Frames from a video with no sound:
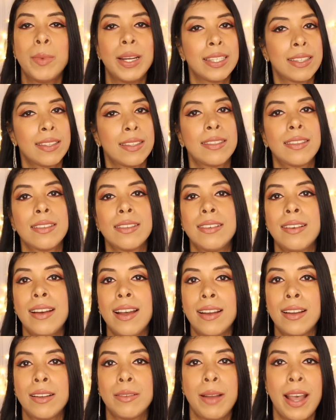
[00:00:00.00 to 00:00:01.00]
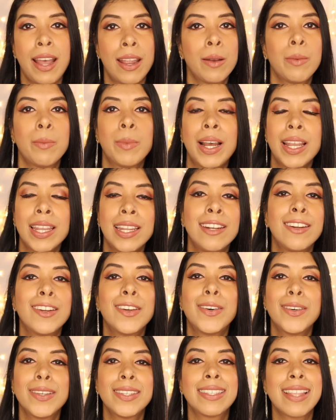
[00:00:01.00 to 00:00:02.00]
my sister and my
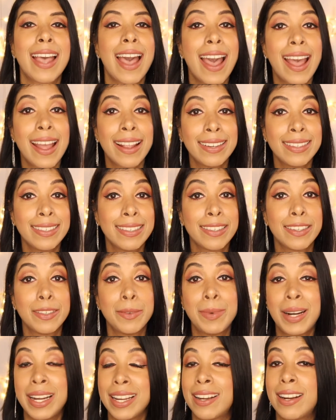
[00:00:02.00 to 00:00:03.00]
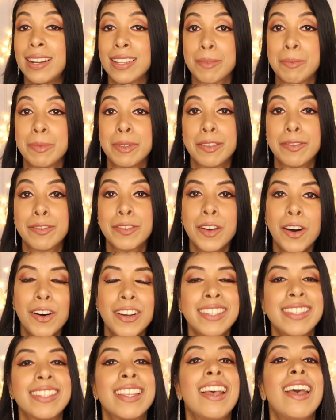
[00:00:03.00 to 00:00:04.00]
in-laws and my husband, of
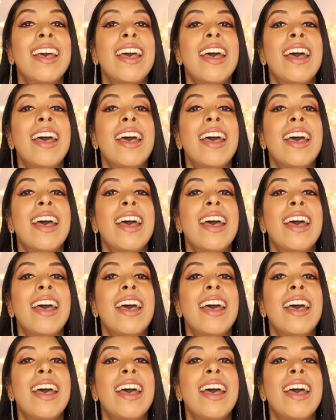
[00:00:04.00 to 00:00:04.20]
course.